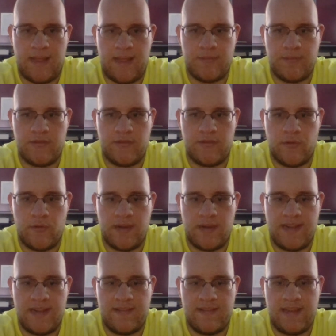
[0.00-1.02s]
I'm just going to
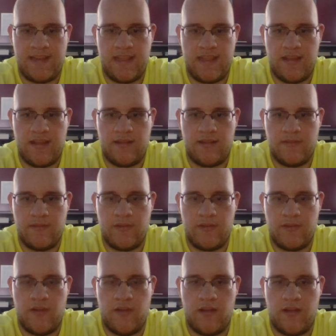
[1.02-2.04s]
get the
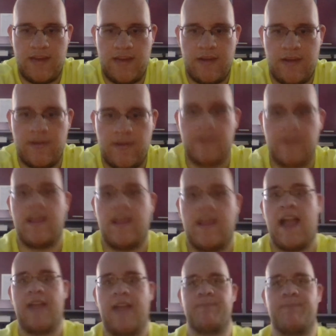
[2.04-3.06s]
John Deere. There's a
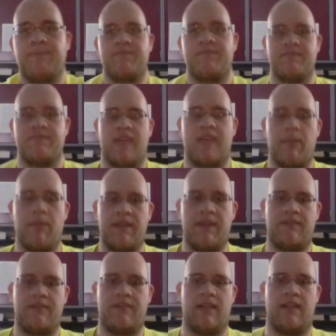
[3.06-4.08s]
guy I
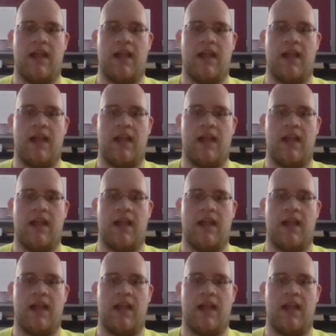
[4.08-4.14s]
mentioned.